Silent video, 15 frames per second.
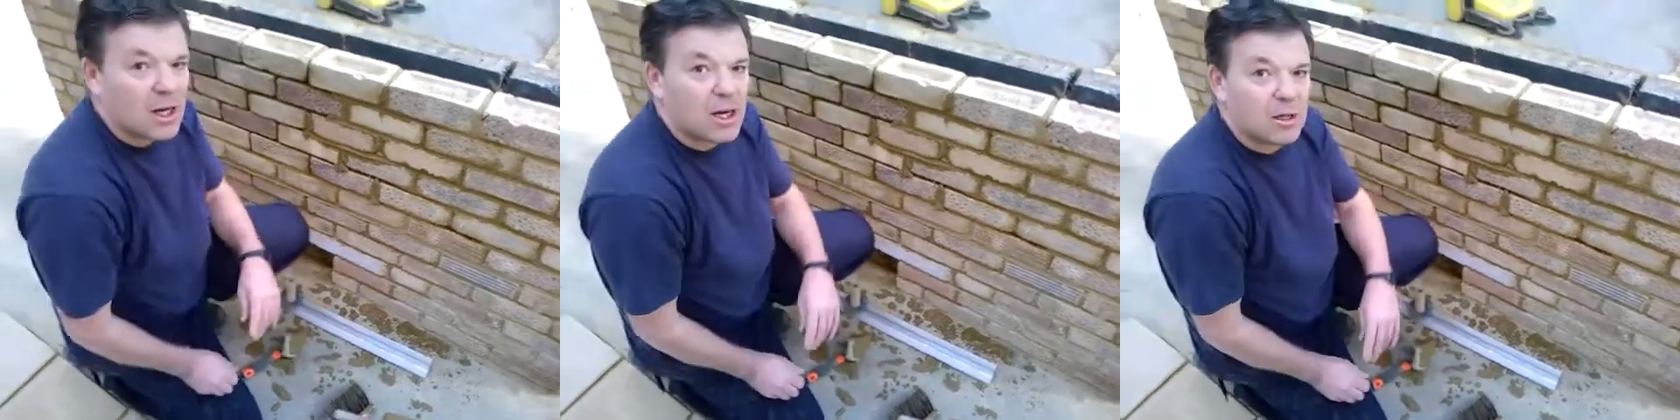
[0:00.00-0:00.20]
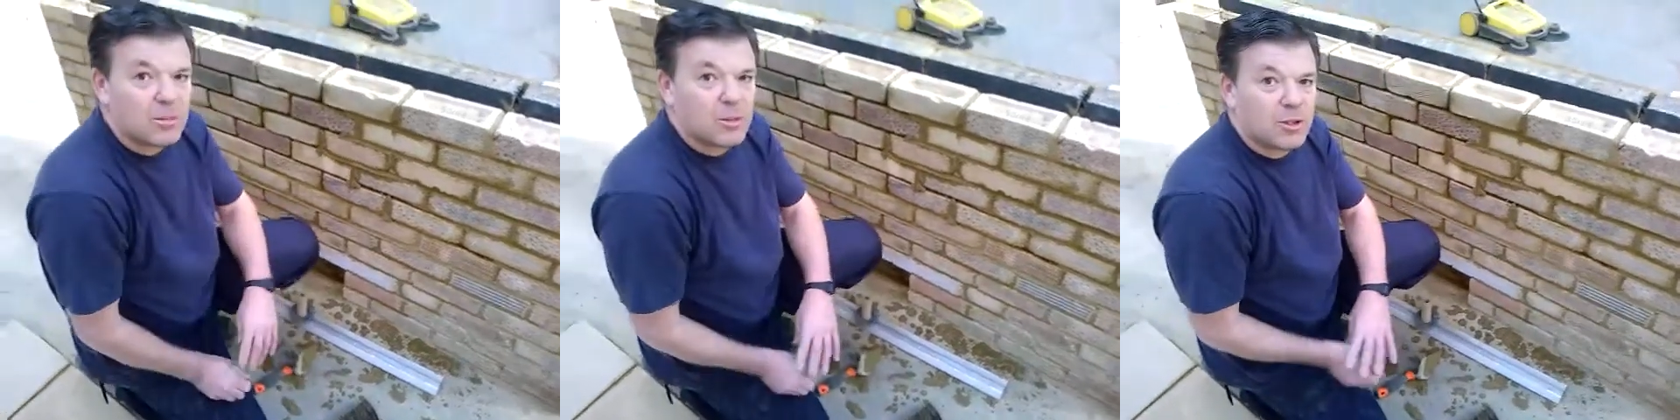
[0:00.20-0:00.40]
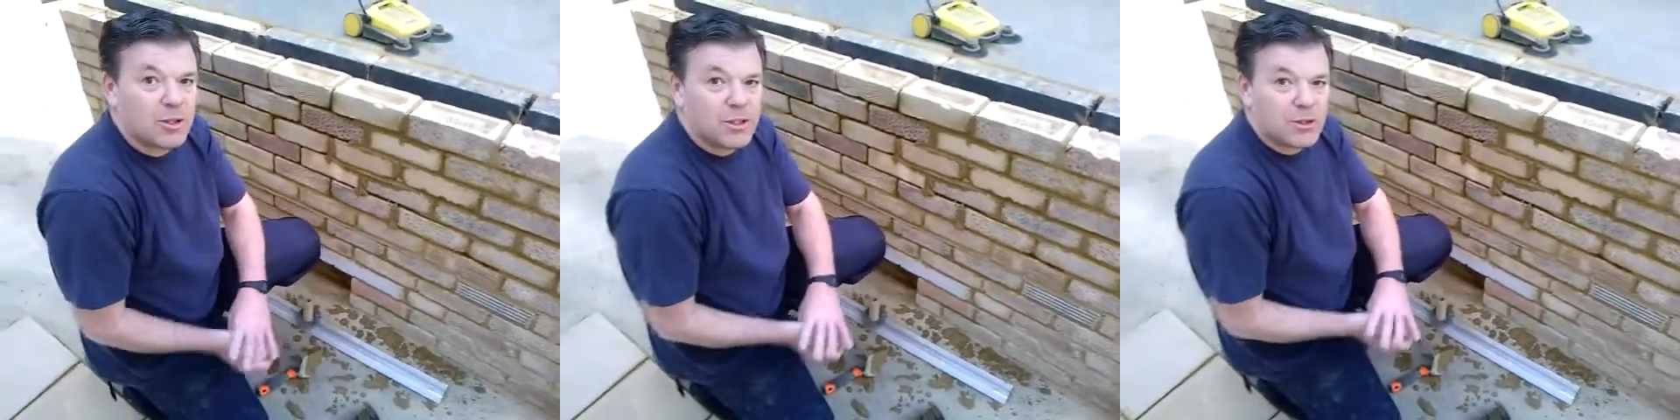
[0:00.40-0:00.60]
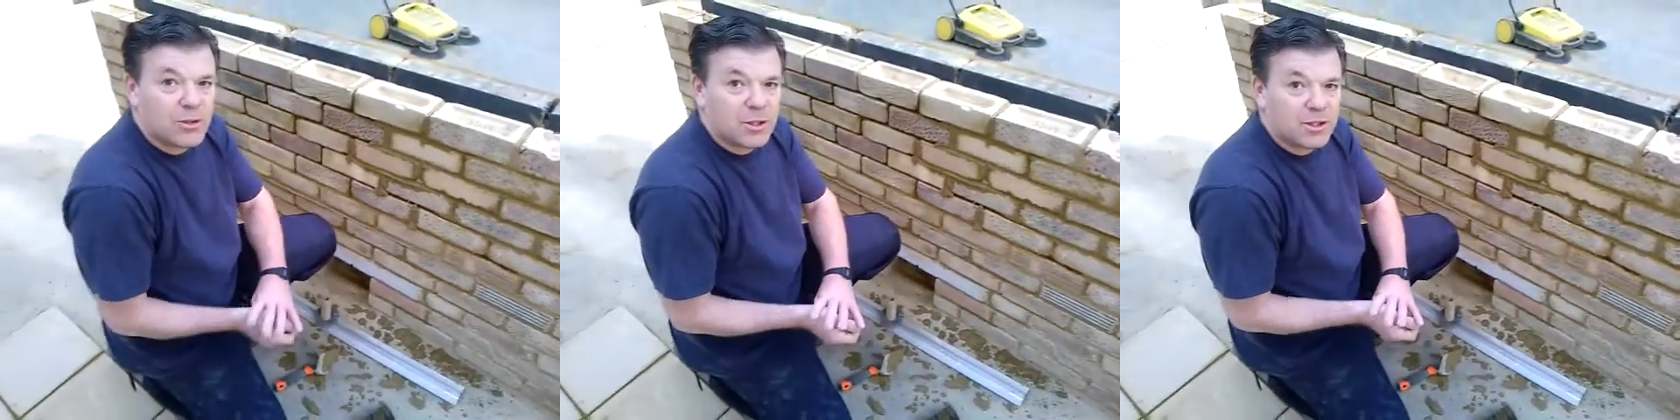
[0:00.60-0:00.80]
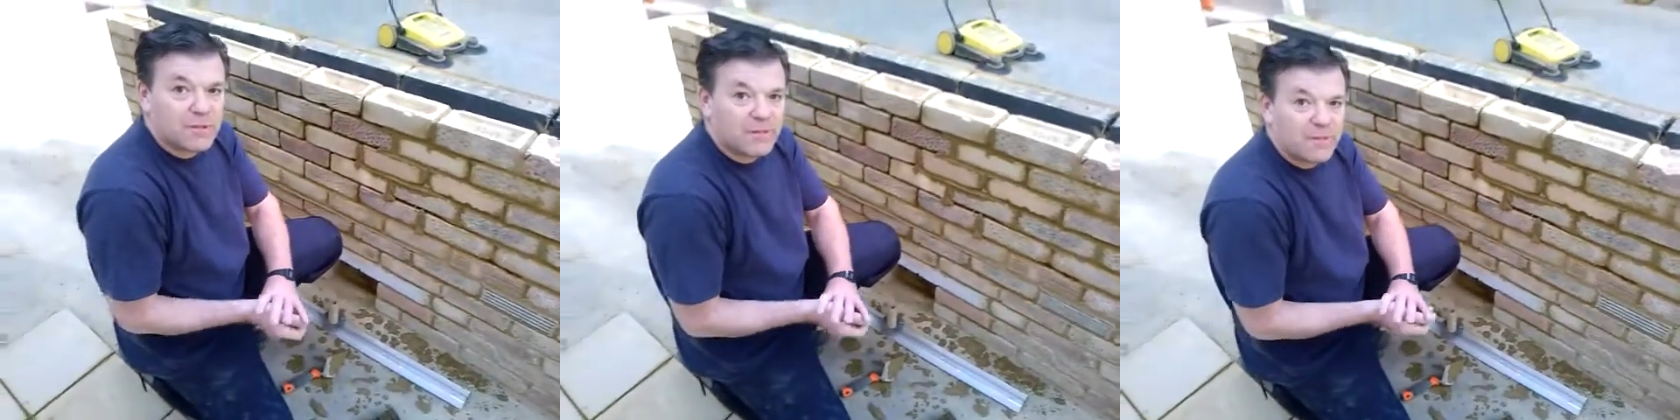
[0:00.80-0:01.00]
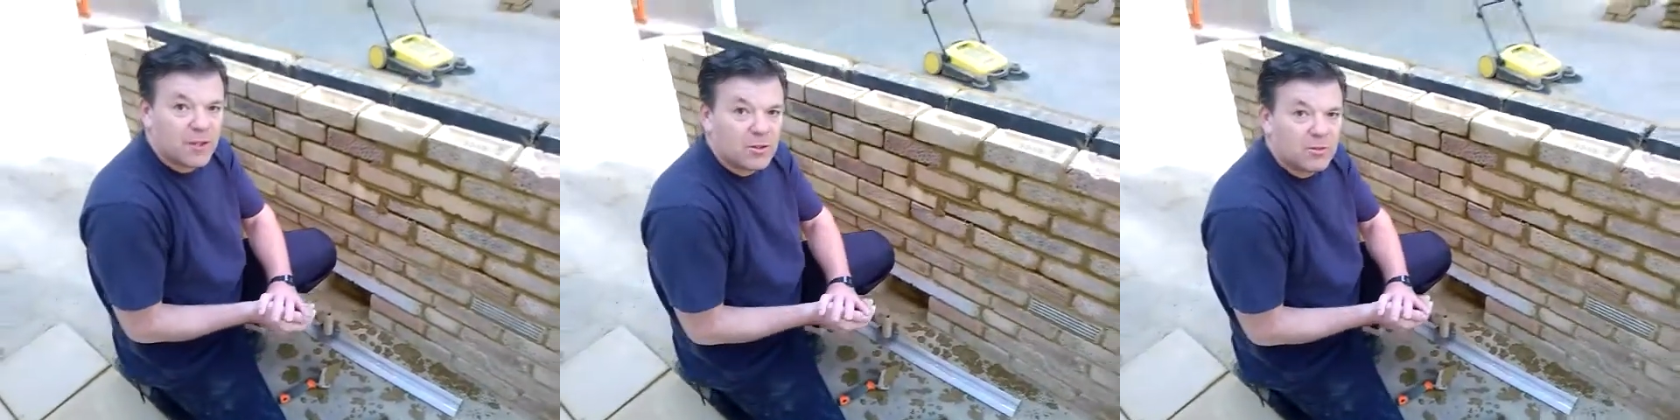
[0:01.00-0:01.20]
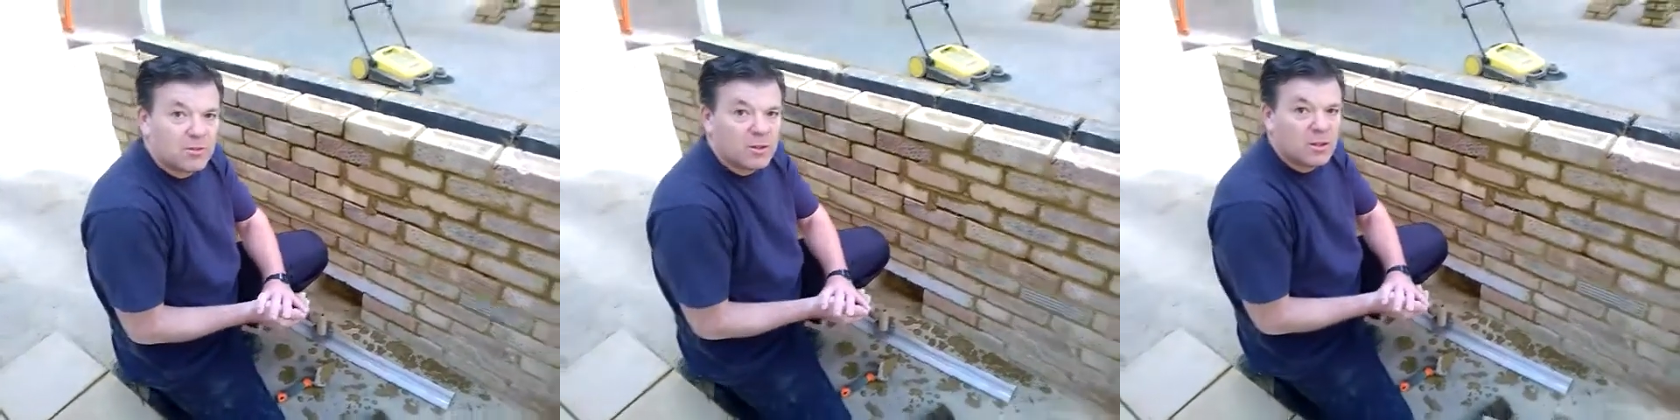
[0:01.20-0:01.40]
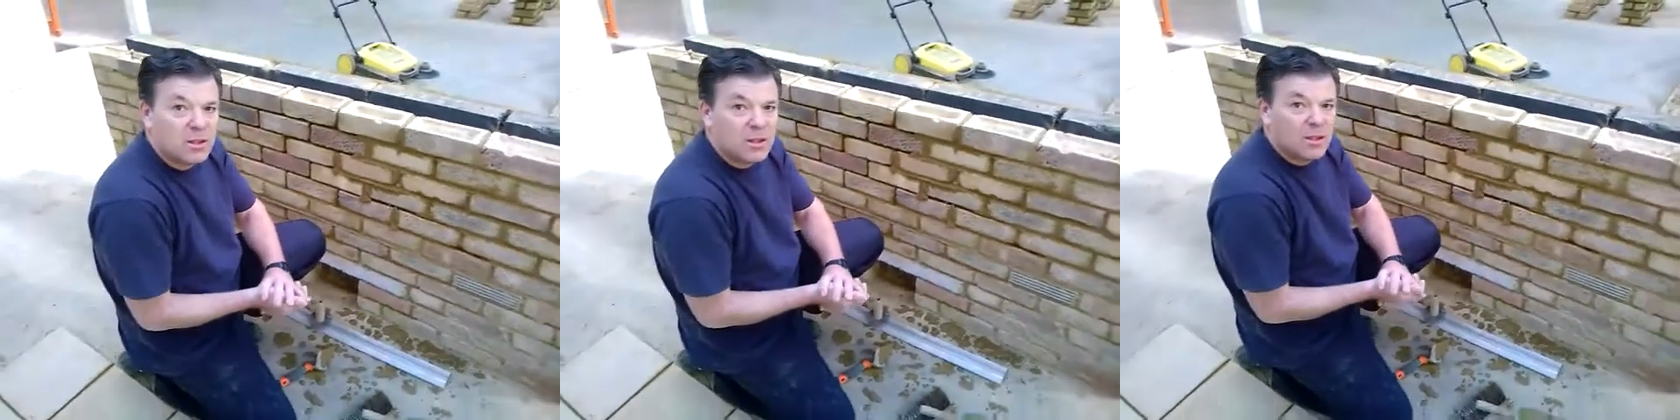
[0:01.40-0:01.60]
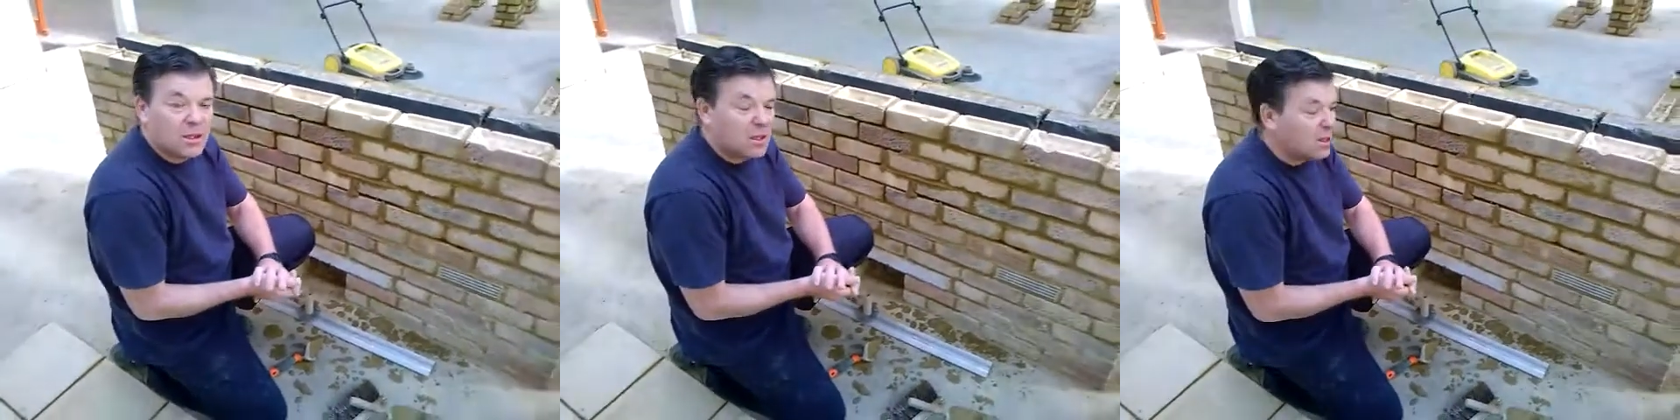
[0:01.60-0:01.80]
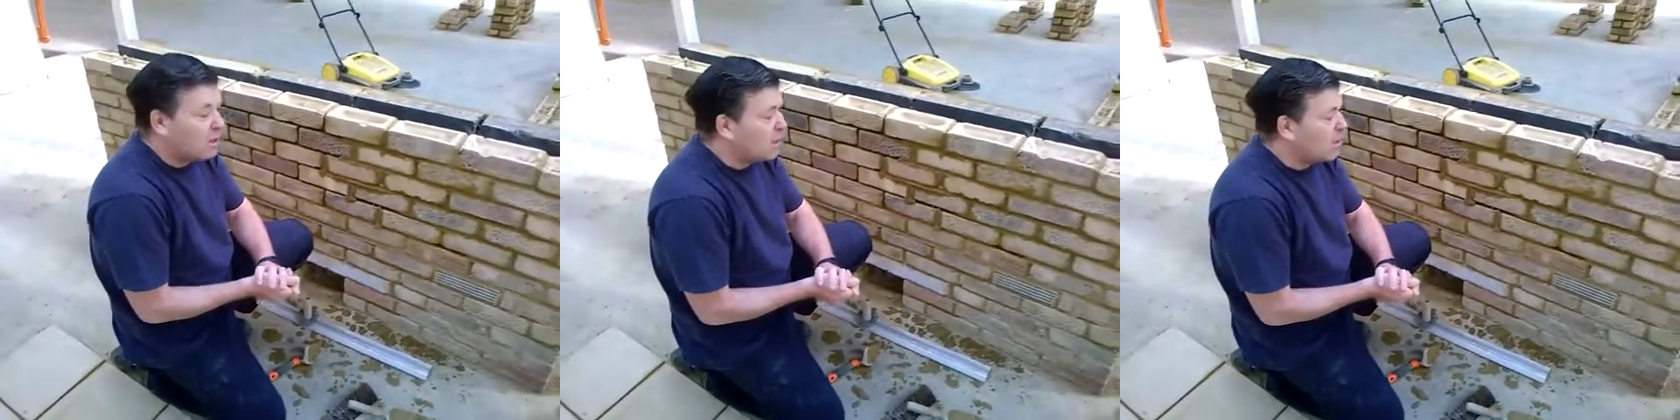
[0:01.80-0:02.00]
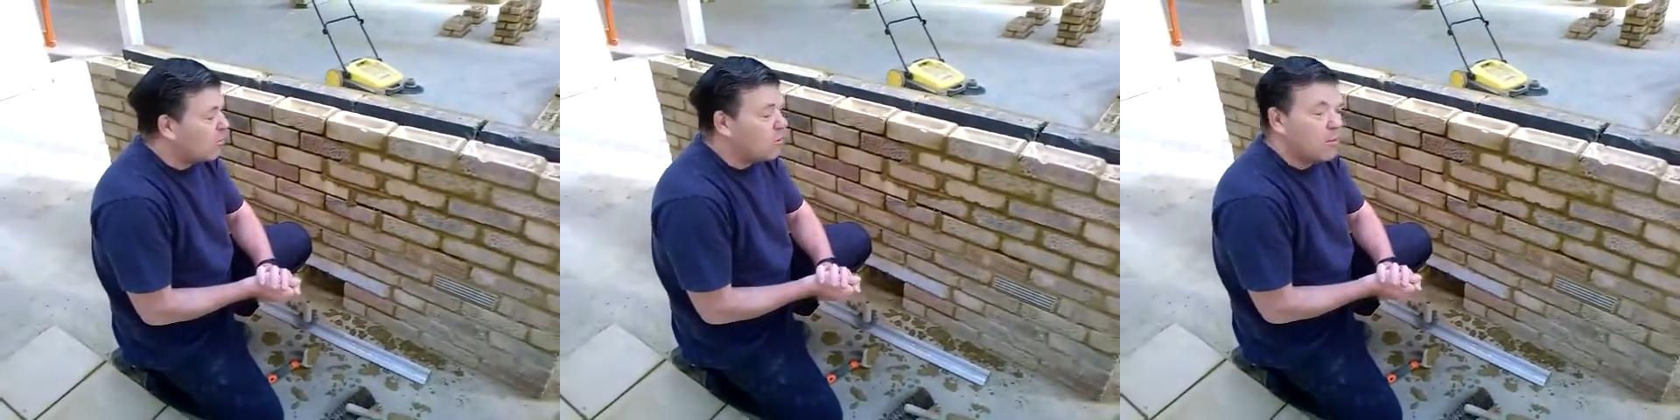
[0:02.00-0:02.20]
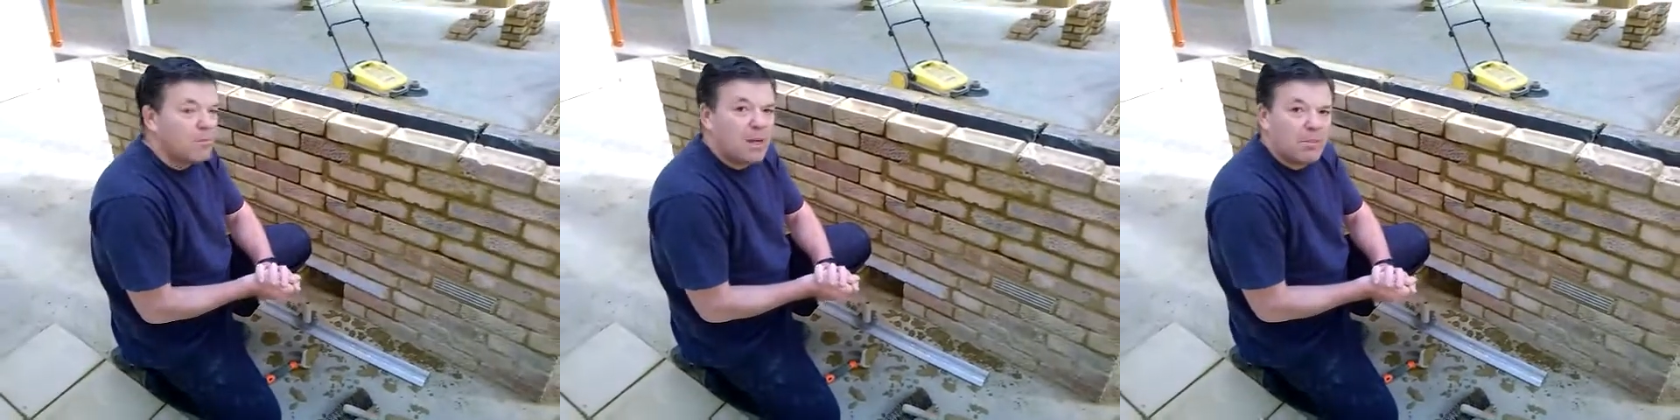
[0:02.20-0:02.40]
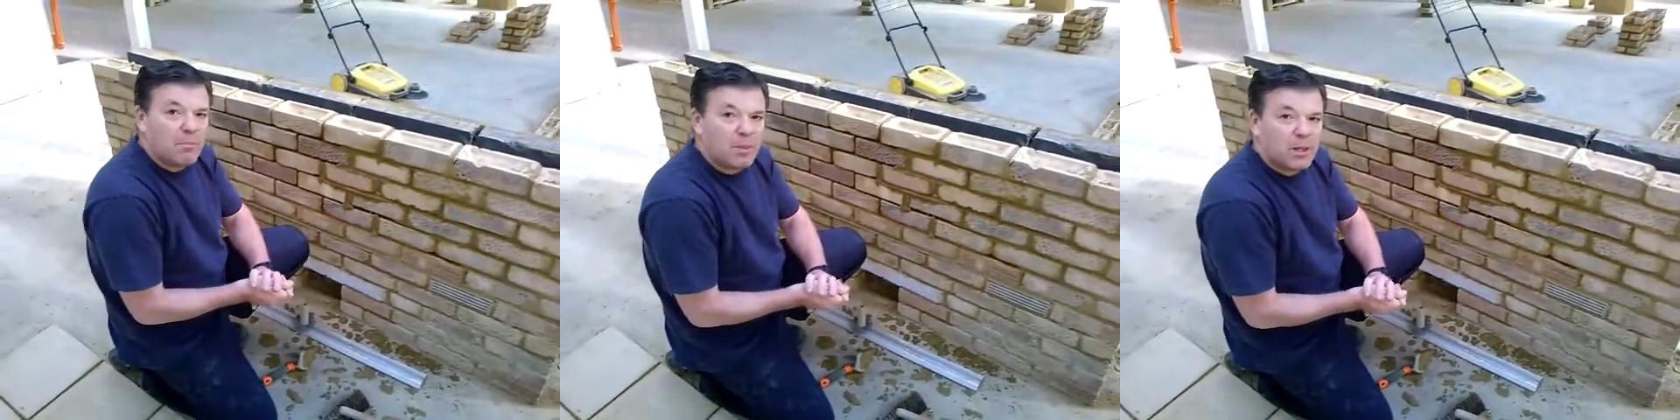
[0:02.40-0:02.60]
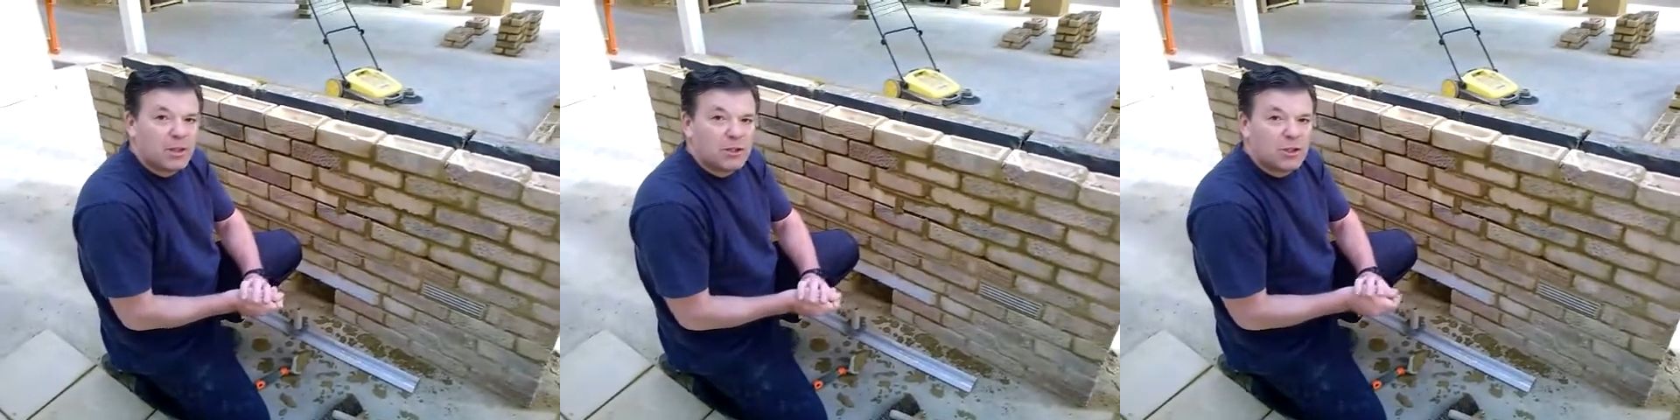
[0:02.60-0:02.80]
hope you enjoyed the film. Remember,